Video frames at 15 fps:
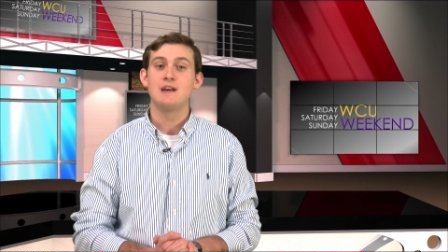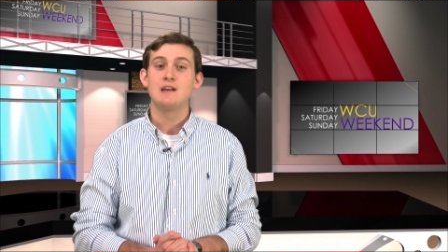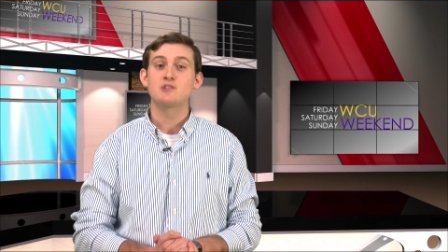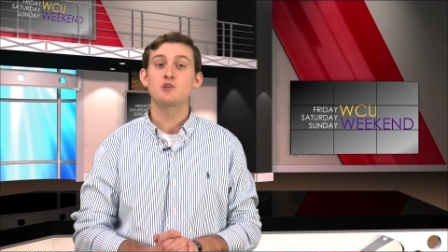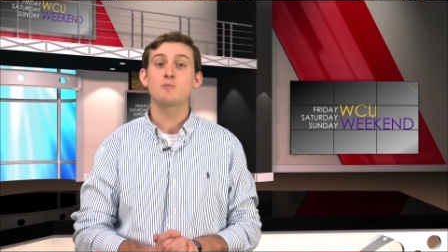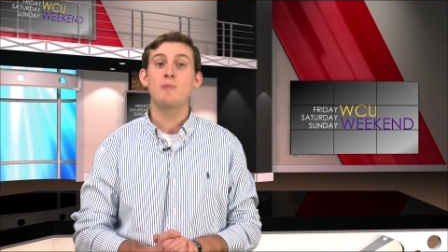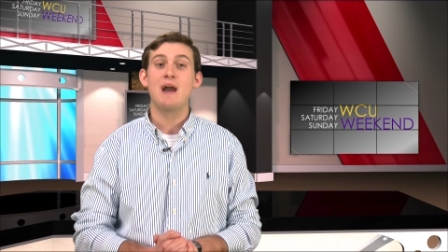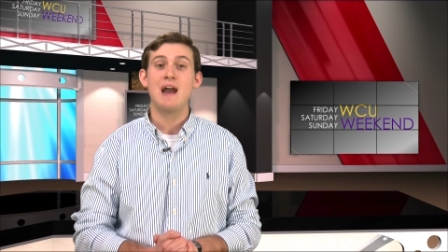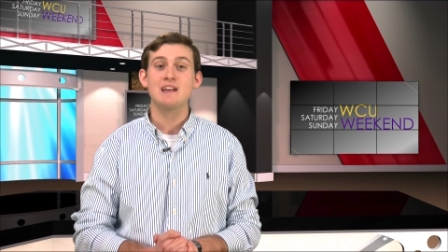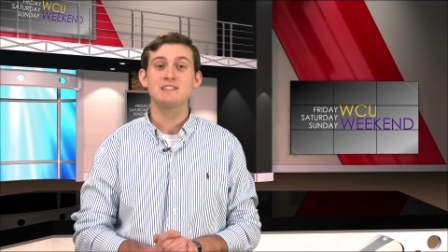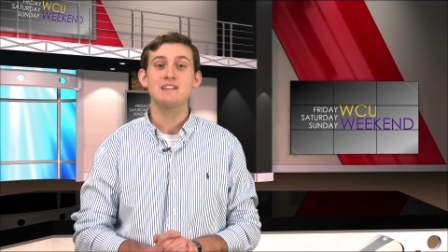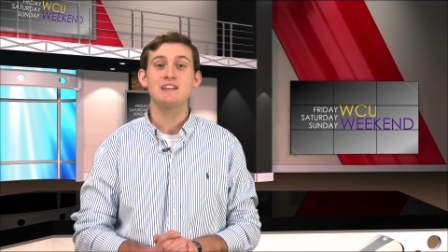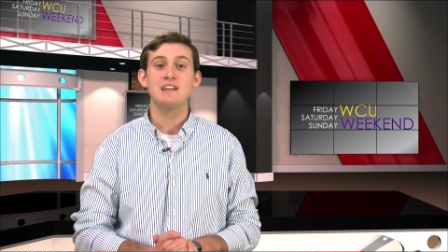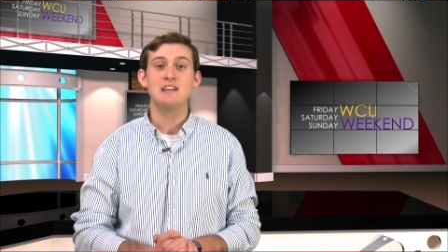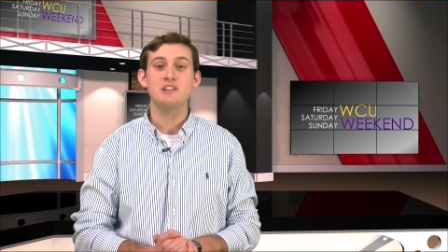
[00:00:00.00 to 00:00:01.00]

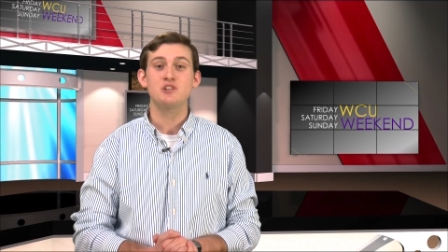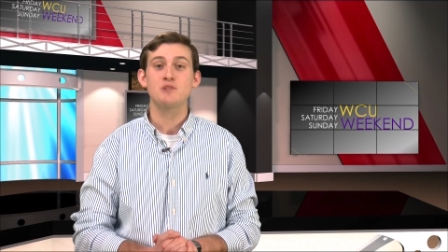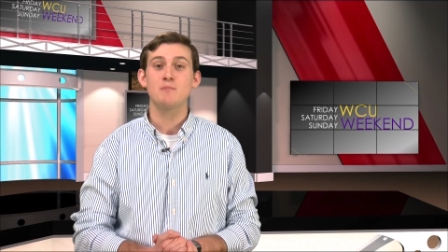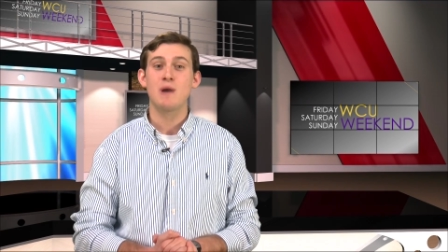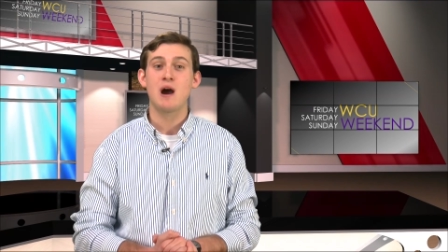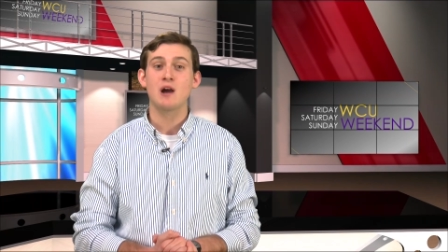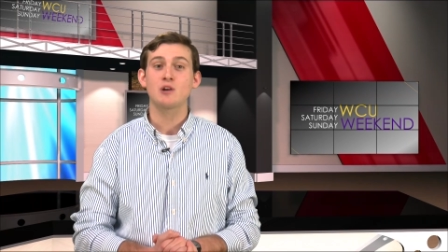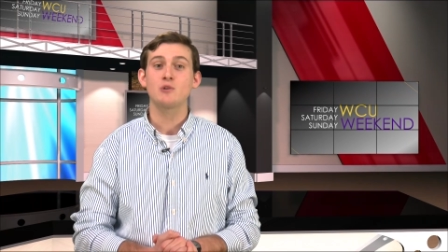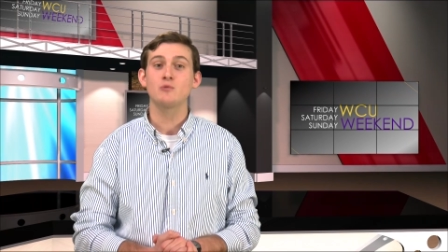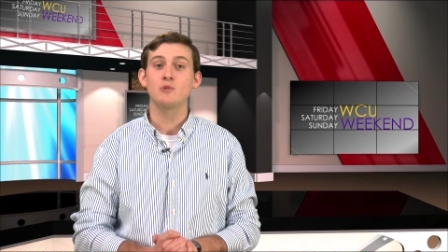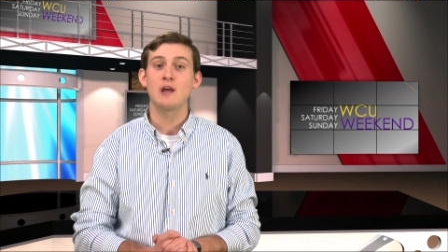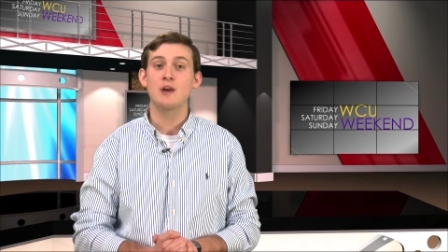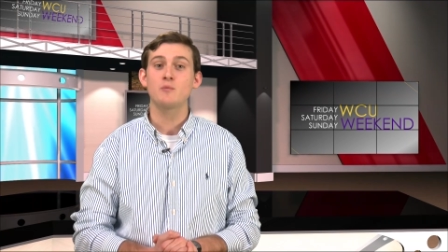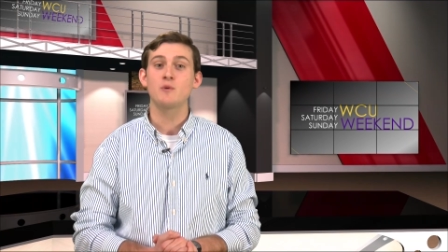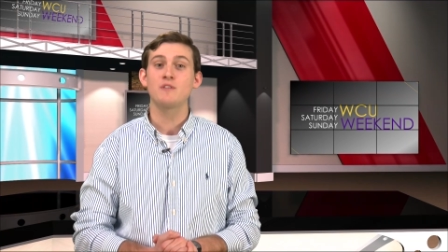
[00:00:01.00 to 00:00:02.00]
surpassing Keisha Mock, who
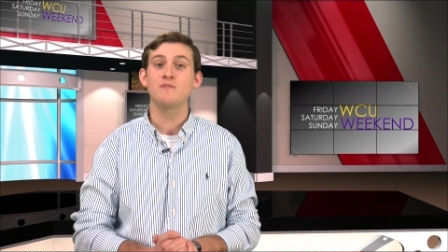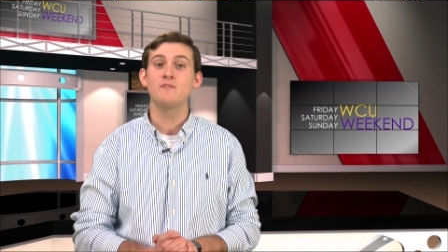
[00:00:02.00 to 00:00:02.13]
led with